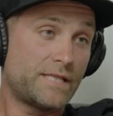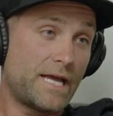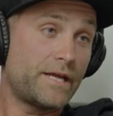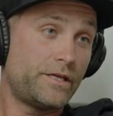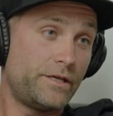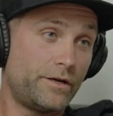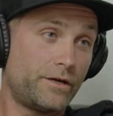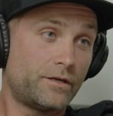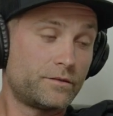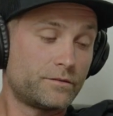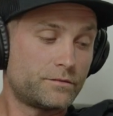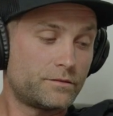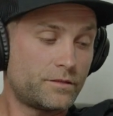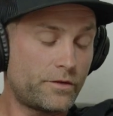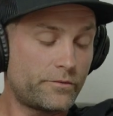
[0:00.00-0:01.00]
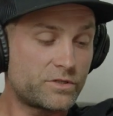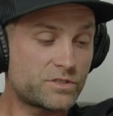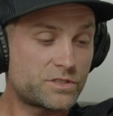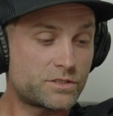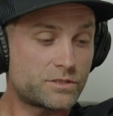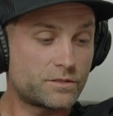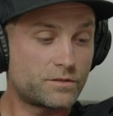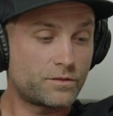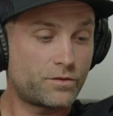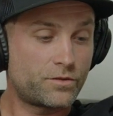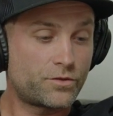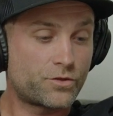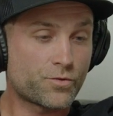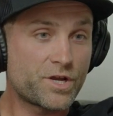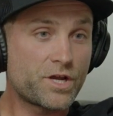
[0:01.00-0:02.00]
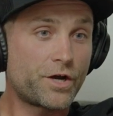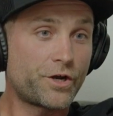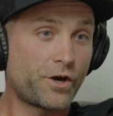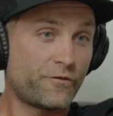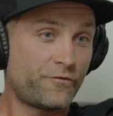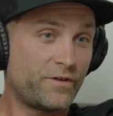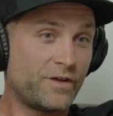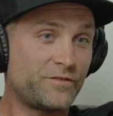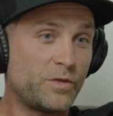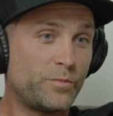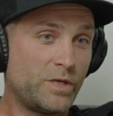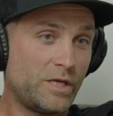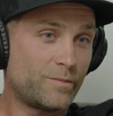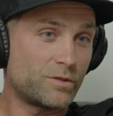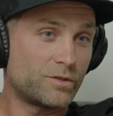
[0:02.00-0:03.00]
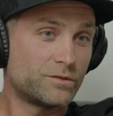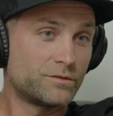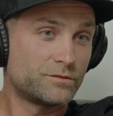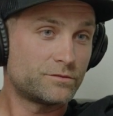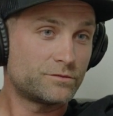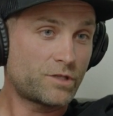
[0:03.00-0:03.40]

that year, there was 350 people